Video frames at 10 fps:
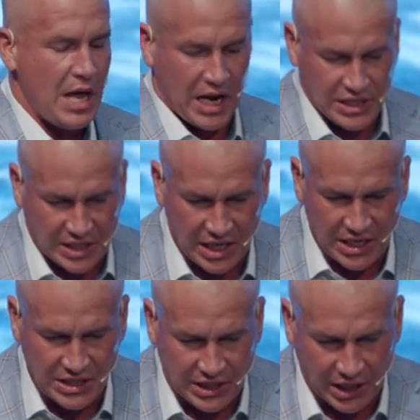it's
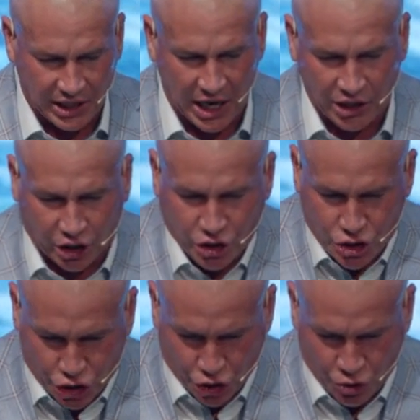easy to get
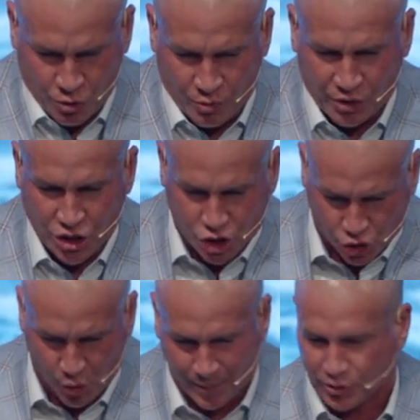consumed and
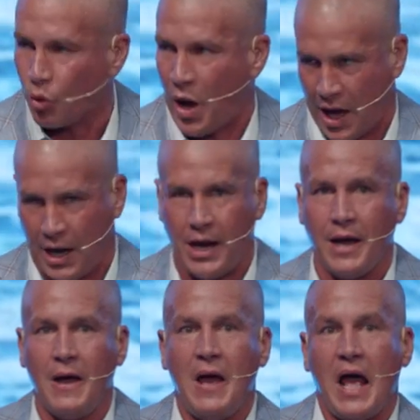swept away
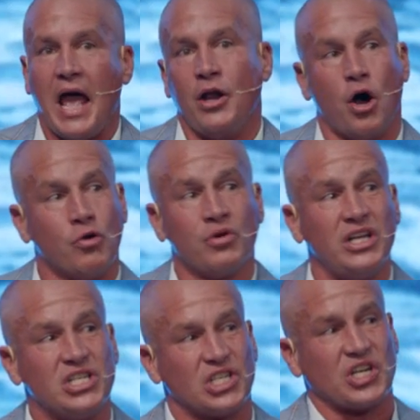and
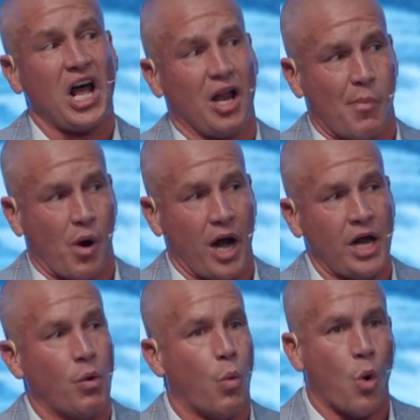only
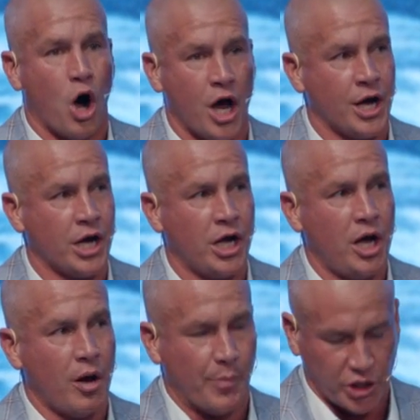celebrate one
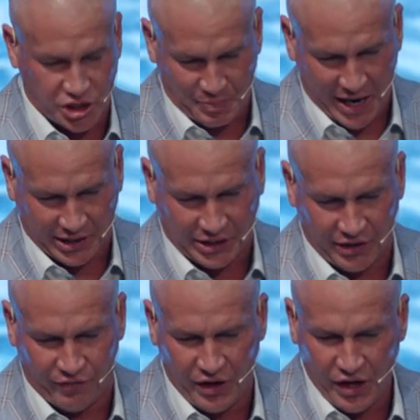
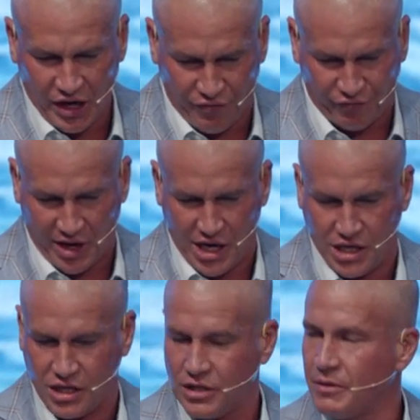perspective of
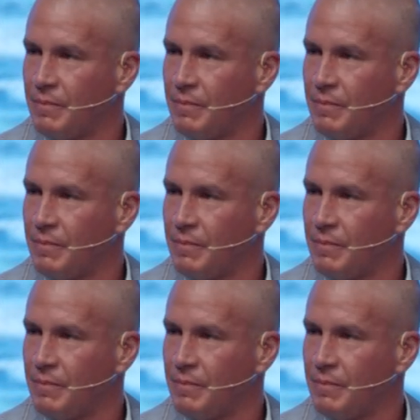faith.